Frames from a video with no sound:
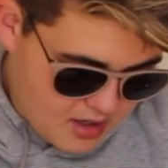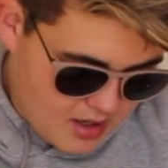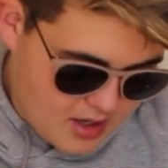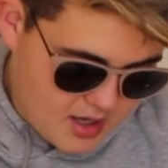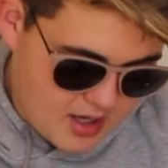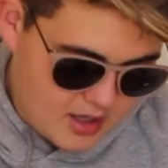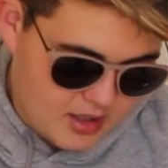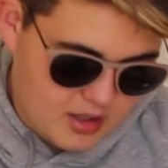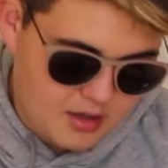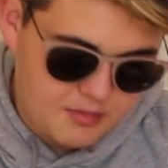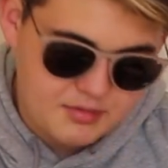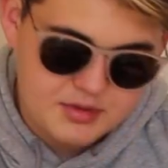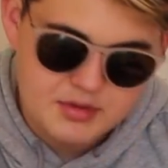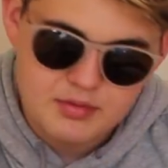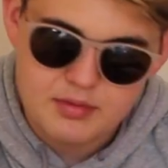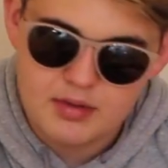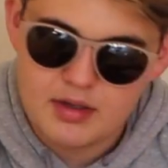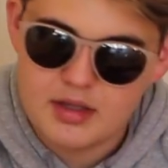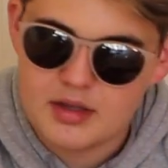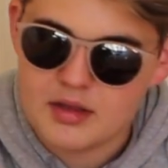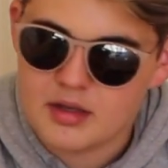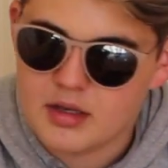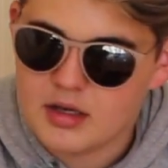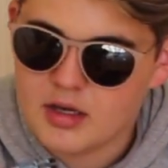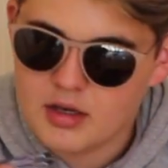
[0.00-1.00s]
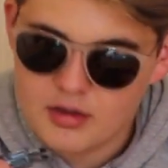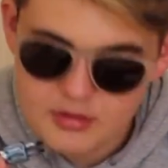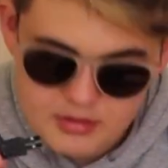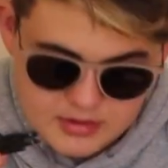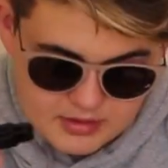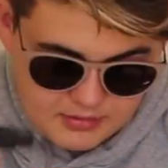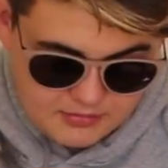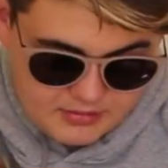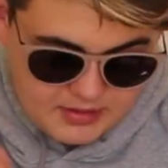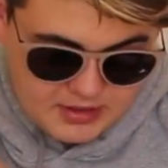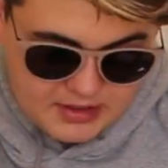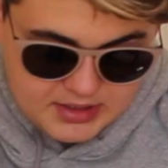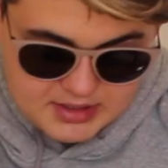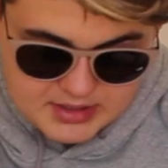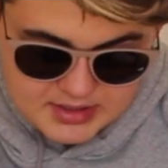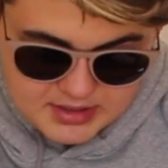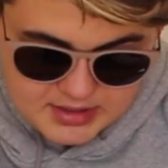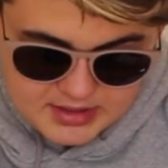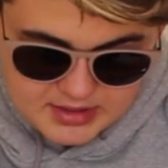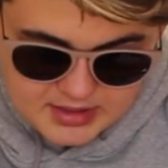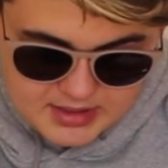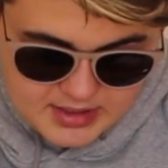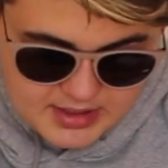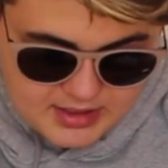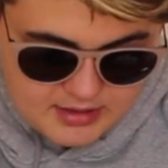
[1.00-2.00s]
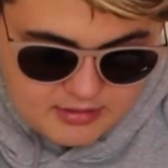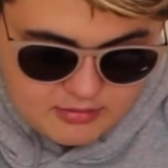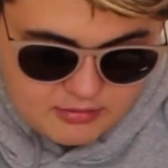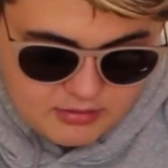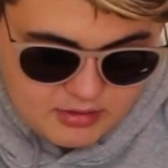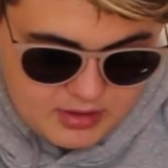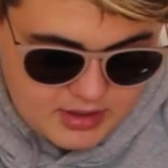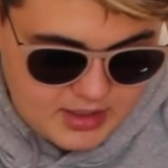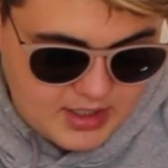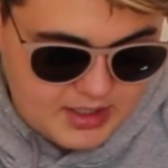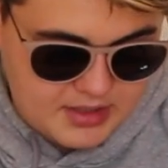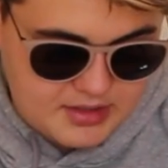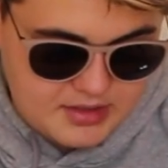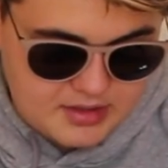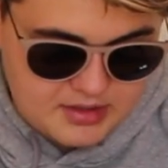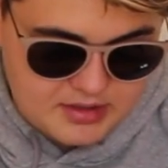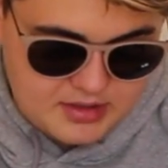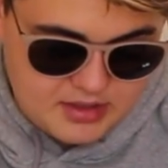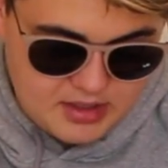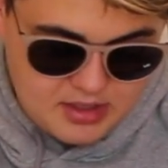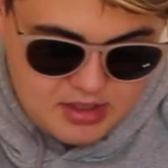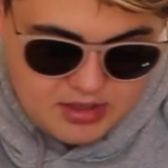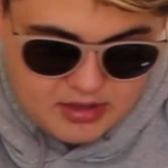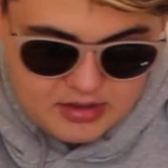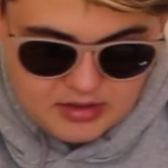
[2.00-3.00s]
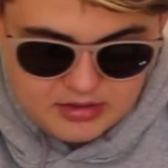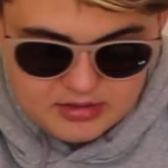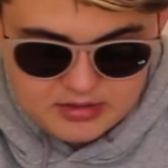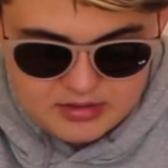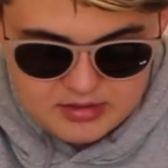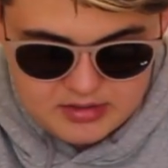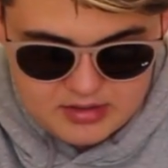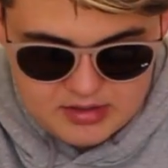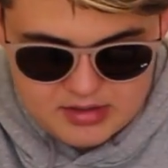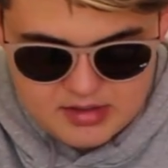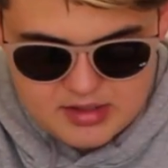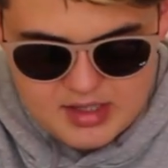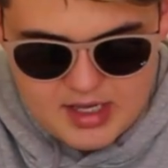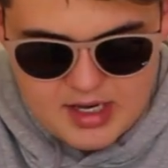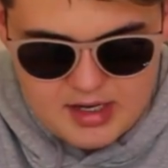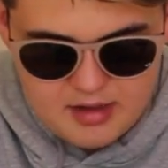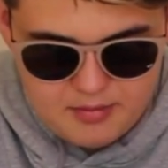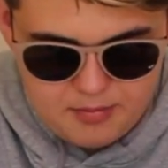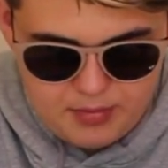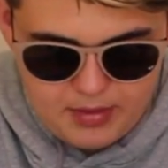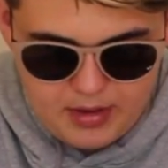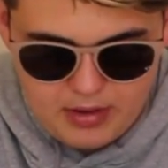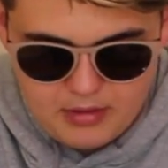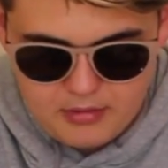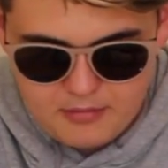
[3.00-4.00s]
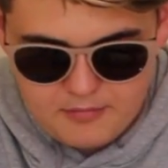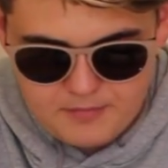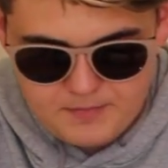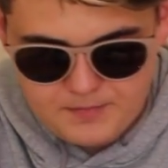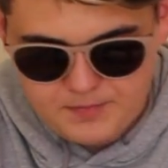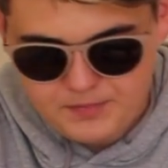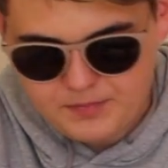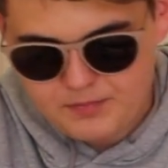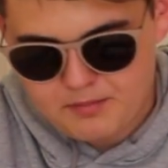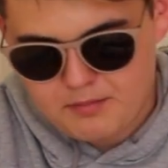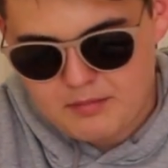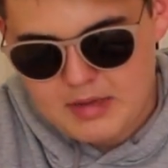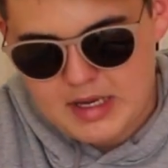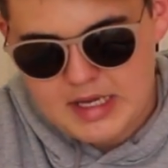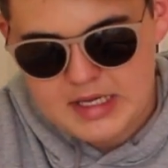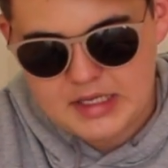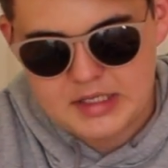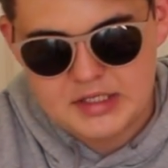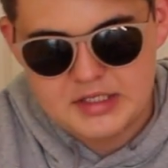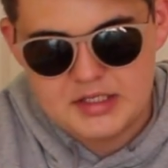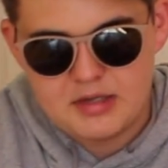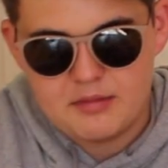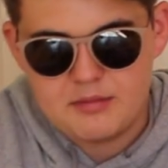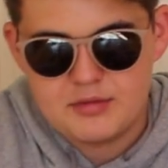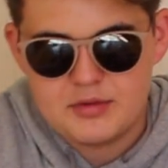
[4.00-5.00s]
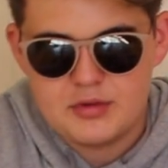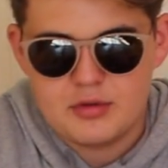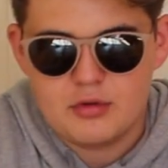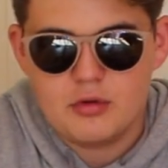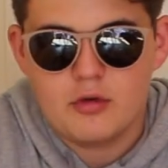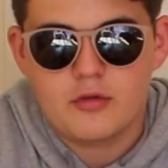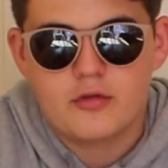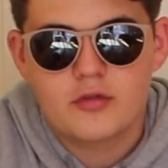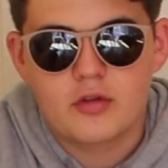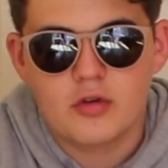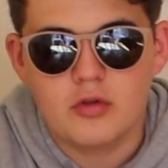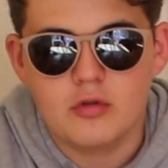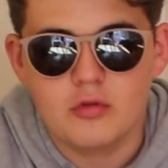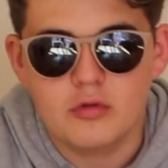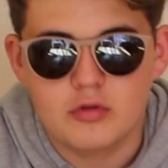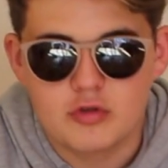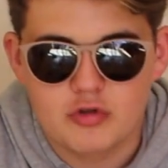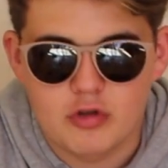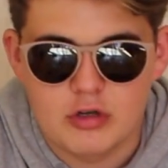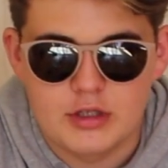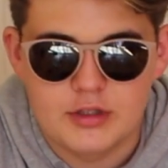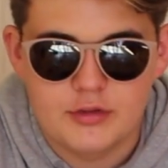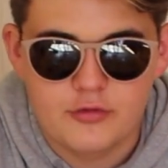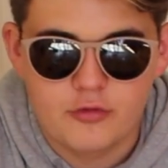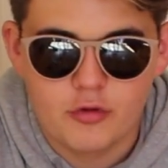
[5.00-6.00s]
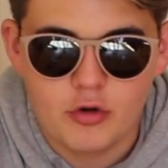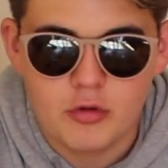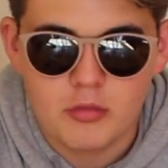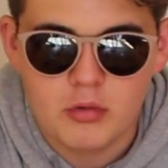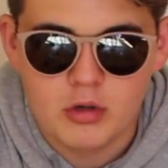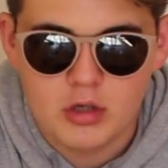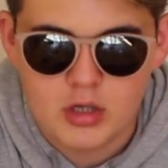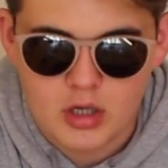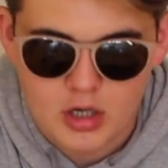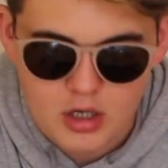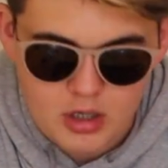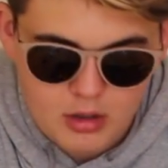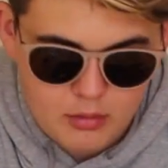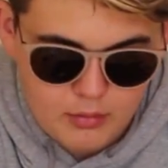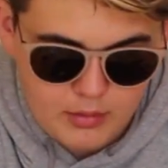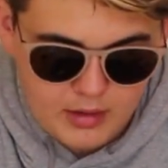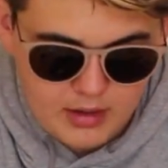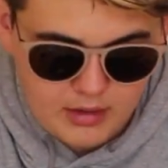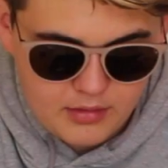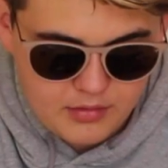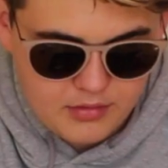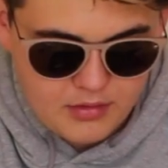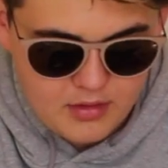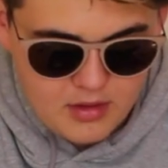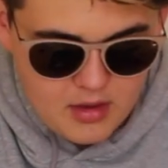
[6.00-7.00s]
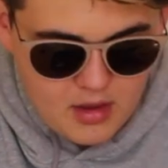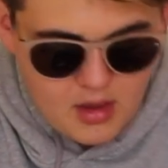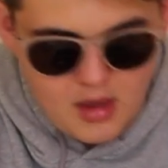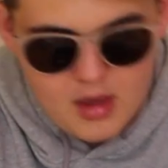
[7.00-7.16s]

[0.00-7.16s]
It comes with loads of these little connectors that you can then make some sort of cool transformer car with.